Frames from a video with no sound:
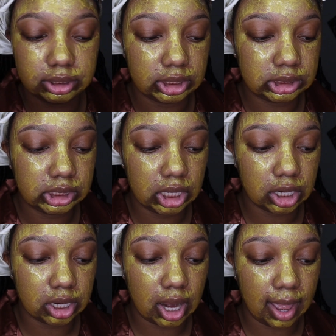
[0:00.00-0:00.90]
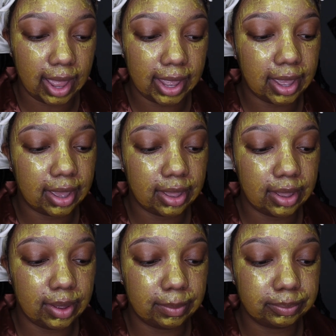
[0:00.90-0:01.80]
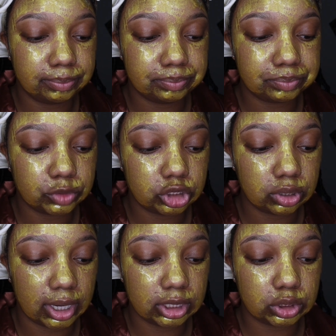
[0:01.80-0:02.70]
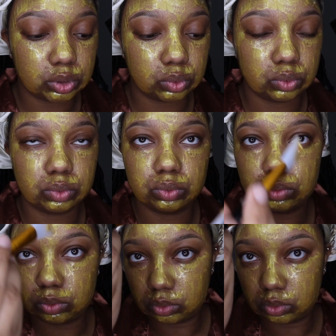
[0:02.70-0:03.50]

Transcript: This year I am trying to,